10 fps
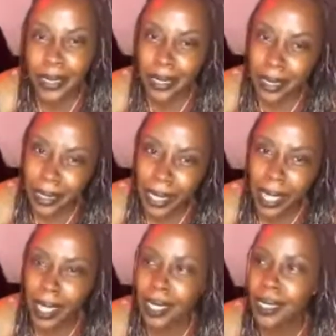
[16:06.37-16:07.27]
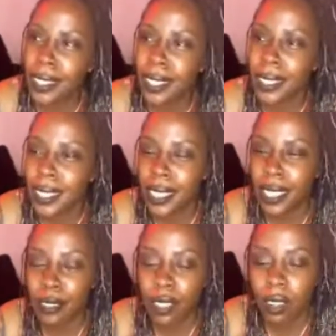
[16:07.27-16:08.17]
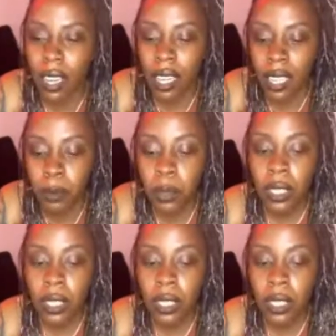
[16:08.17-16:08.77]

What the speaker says: psychics and things like that for crime.